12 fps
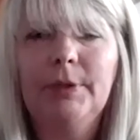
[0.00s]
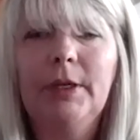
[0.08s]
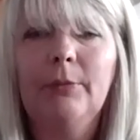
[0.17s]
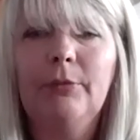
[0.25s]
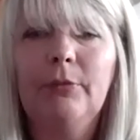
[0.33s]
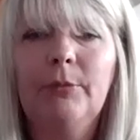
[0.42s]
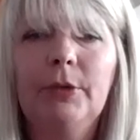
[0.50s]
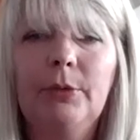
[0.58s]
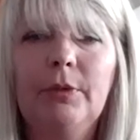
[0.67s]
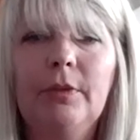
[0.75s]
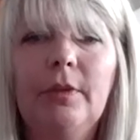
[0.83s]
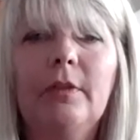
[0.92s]
become familiar
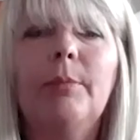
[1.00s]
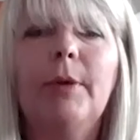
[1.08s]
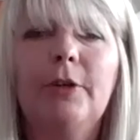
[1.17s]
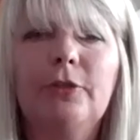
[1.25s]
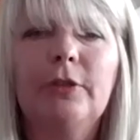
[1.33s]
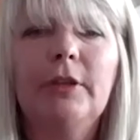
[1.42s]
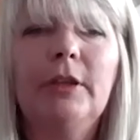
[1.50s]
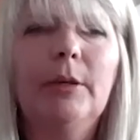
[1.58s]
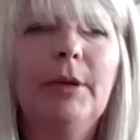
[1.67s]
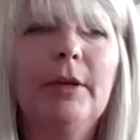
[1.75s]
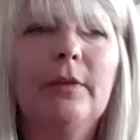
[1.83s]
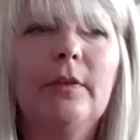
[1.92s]
with especially
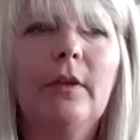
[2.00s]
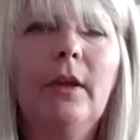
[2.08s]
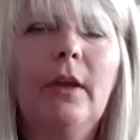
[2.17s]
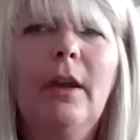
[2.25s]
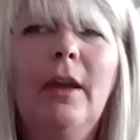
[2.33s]
EMS.